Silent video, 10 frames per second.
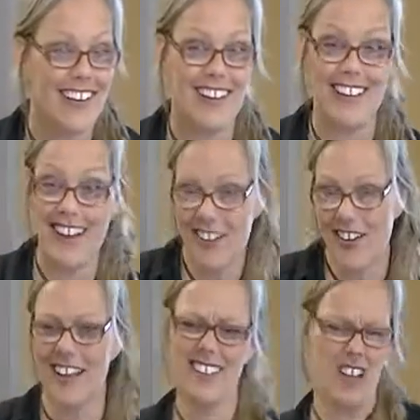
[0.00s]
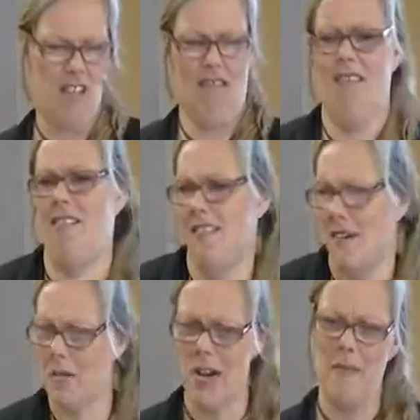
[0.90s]
And now they're like, no,
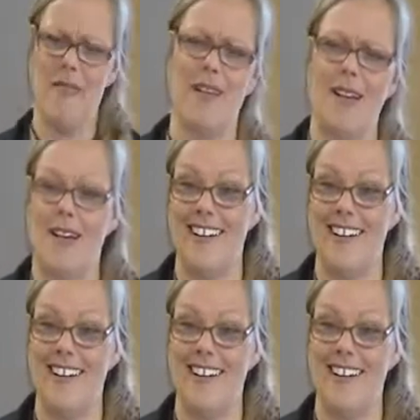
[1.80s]
I'm comfy.